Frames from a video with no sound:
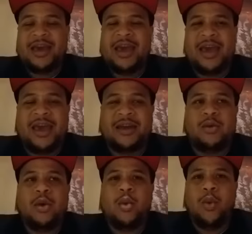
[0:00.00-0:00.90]

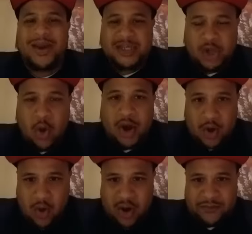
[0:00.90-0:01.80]
And what is going
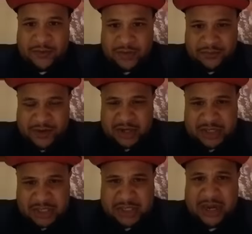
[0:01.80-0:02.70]
on for the
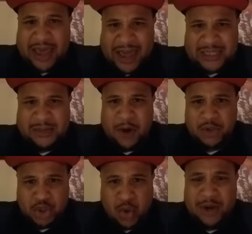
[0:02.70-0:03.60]
sister that asked about
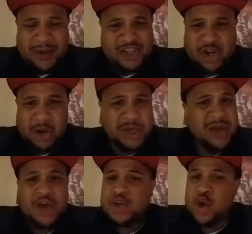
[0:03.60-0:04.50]
joining my church?
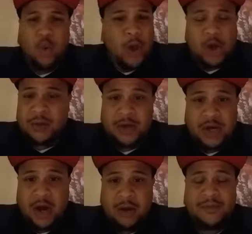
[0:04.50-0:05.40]
You're welcome to
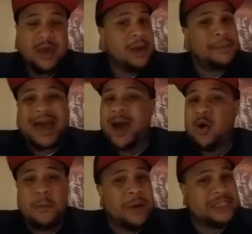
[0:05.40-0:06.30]
come, but I
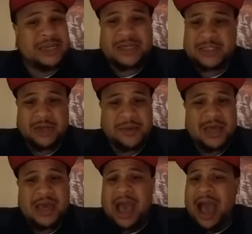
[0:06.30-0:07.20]
don't bust. Listen to me.
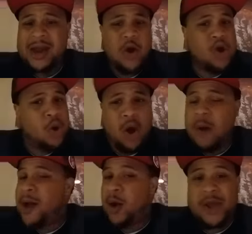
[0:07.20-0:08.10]
I don't go all
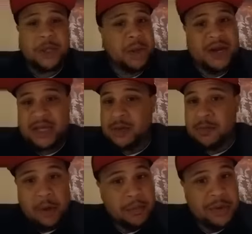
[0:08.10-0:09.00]
my way trying to get
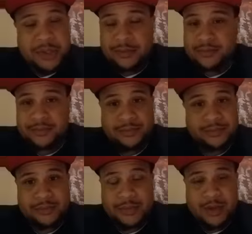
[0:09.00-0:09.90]
members.
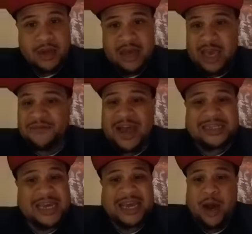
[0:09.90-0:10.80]
If I
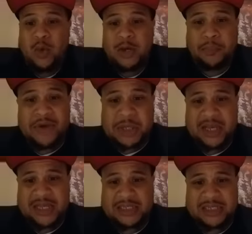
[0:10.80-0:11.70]
did, I wouldn't preach
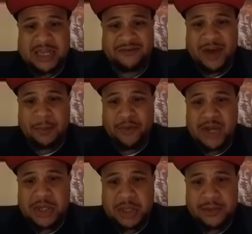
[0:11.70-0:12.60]
against the stuff I
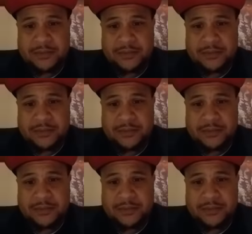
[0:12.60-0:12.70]
preach.